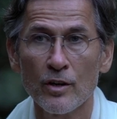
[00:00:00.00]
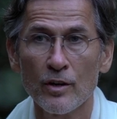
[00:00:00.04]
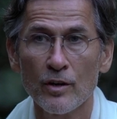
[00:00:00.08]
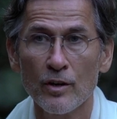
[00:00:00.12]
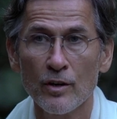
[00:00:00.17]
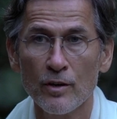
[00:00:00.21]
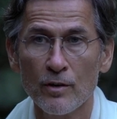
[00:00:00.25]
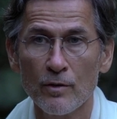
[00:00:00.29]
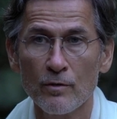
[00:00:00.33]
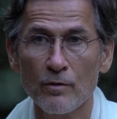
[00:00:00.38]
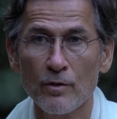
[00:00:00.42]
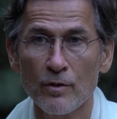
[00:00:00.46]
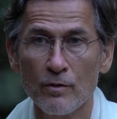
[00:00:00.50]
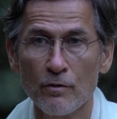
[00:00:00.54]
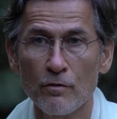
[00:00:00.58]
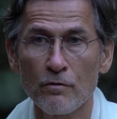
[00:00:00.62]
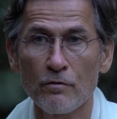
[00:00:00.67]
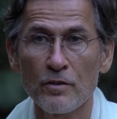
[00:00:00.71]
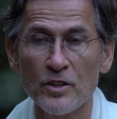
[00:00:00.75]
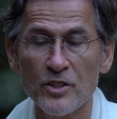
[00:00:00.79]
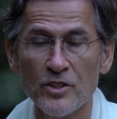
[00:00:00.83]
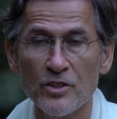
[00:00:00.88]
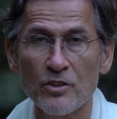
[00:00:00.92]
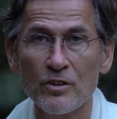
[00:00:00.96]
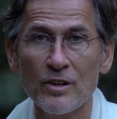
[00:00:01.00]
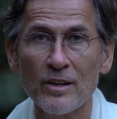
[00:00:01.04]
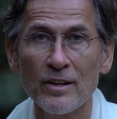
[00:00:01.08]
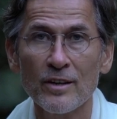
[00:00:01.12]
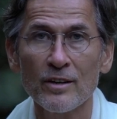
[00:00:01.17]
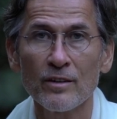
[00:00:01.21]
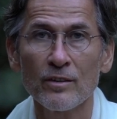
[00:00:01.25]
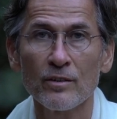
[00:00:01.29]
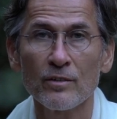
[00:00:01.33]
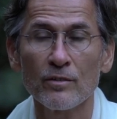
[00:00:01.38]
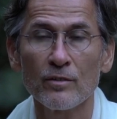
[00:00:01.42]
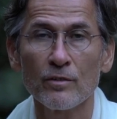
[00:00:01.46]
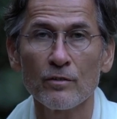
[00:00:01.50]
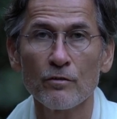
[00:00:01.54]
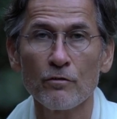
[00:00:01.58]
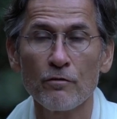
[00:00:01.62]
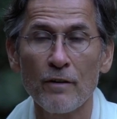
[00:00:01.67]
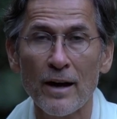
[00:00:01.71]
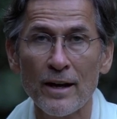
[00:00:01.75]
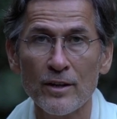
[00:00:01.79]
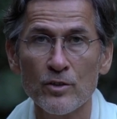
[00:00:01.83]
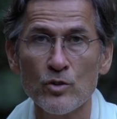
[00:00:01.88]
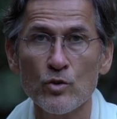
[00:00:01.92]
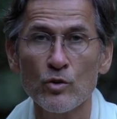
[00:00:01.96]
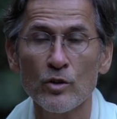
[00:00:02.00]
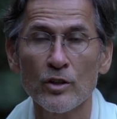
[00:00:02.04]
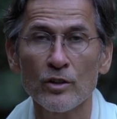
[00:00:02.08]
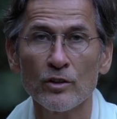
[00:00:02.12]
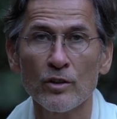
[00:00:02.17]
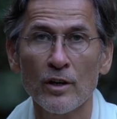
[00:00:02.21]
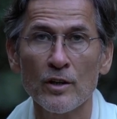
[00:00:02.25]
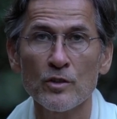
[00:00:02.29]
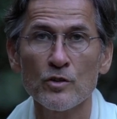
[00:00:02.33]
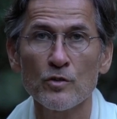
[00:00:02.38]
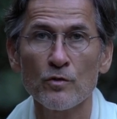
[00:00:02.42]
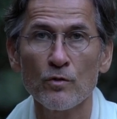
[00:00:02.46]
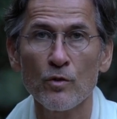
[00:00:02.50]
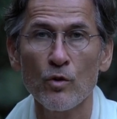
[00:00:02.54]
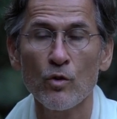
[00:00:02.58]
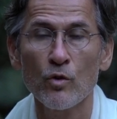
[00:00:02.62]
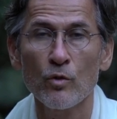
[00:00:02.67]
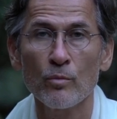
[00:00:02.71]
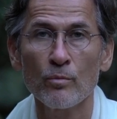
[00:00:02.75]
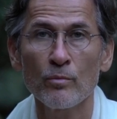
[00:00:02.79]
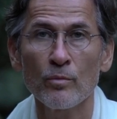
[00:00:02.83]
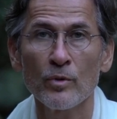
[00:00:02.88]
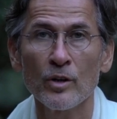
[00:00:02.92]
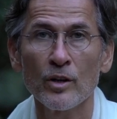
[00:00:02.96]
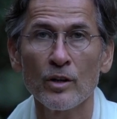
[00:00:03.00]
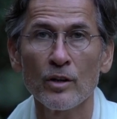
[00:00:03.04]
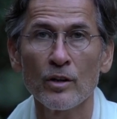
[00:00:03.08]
uh, viscerally, factually transform